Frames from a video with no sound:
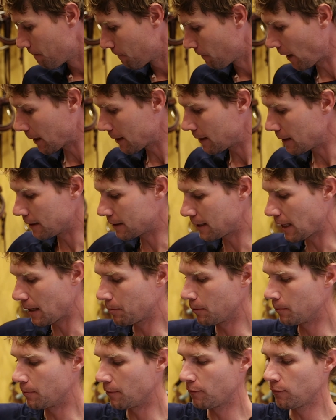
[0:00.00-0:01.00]
Like the
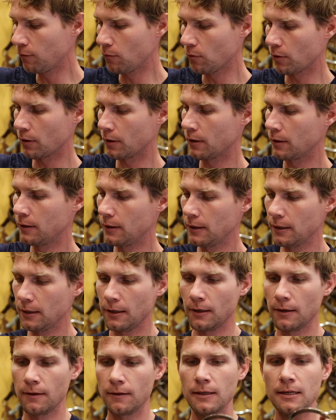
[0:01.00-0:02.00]
example before,
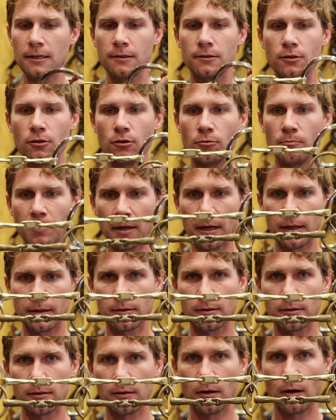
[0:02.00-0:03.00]
these two
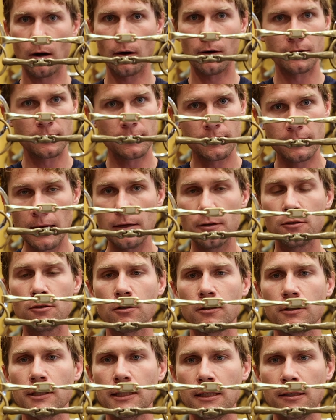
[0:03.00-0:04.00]
bits are
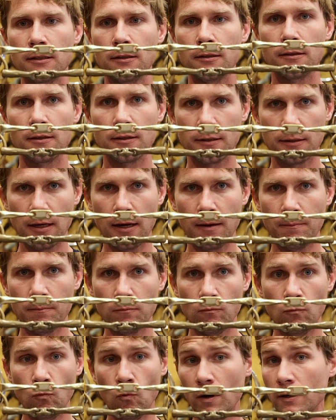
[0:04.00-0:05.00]
essentially the same.
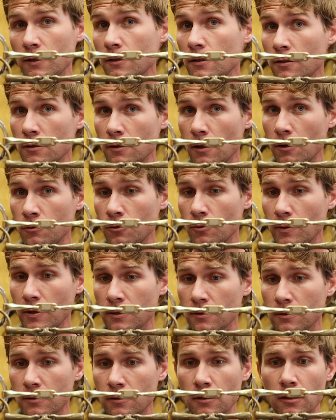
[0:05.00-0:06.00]
One is a slow
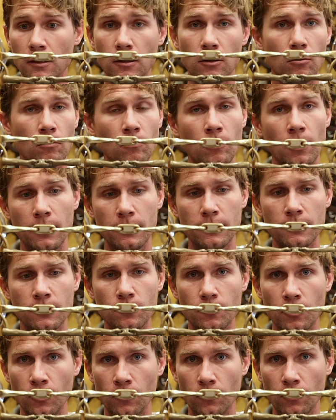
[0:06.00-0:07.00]
twist, one is
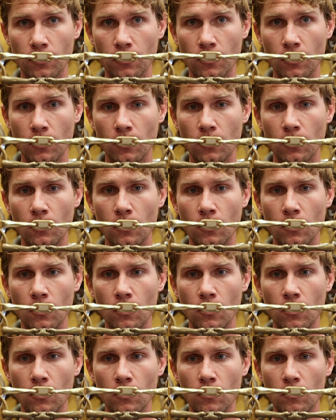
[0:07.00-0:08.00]
smooth.
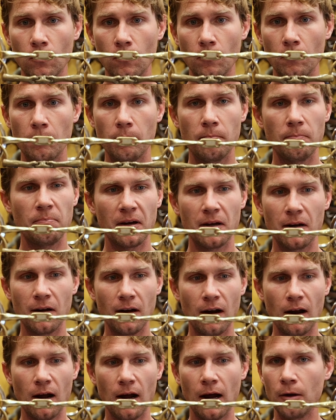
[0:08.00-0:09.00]
But
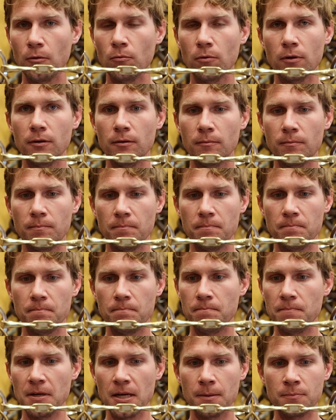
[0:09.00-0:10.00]
I wouldn't
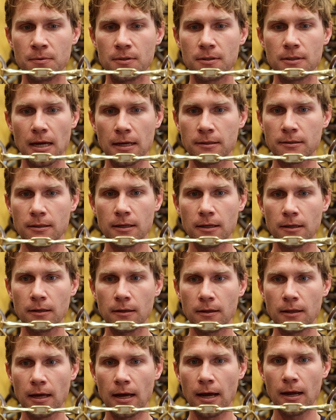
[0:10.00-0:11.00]
be
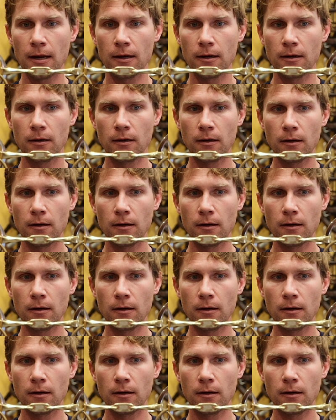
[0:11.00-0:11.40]
obsessing that